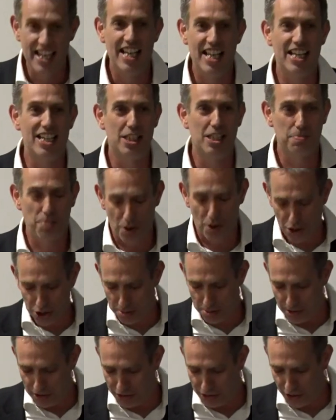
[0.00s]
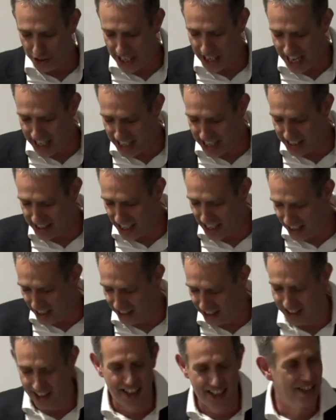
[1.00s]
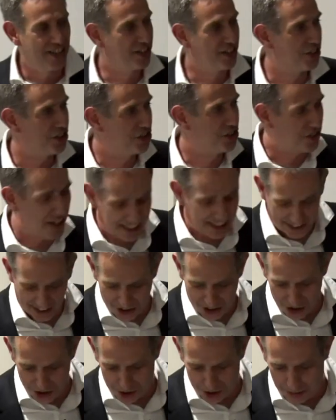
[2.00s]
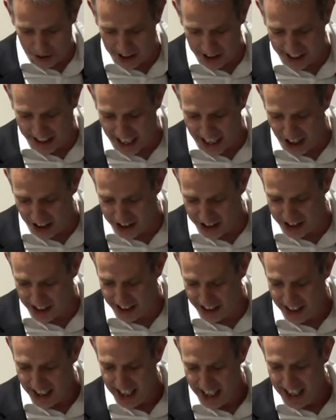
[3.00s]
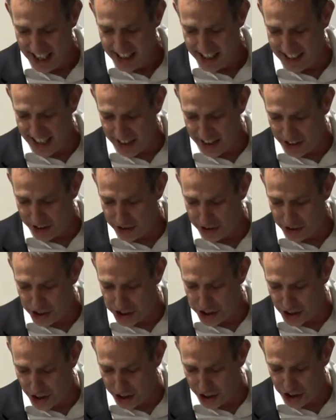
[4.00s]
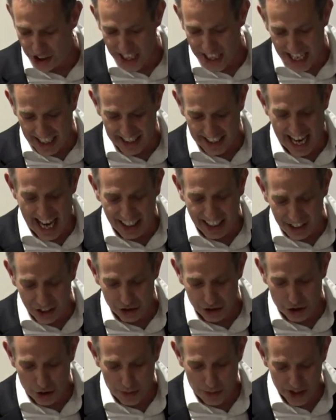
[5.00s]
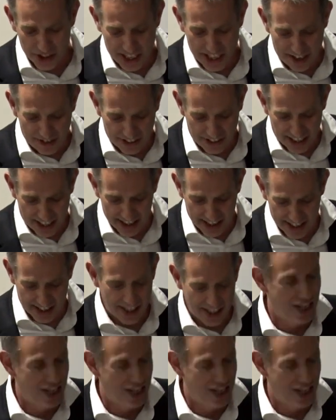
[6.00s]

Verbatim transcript: a spokesman for the NSL, the contractor used by the council, said the research lacked any robust evidence.